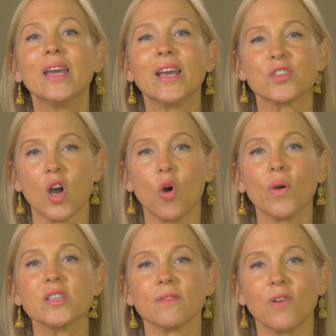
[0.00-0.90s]
It's
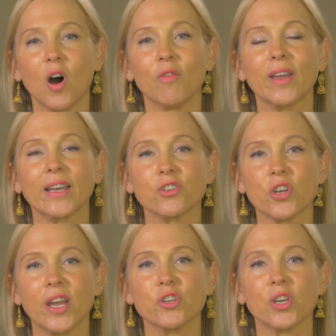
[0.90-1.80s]
always evolving and
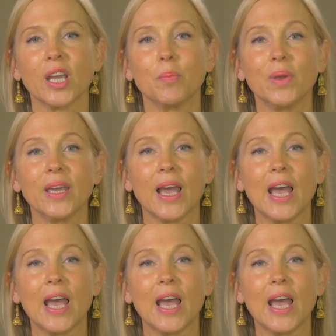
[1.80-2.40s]
changing and being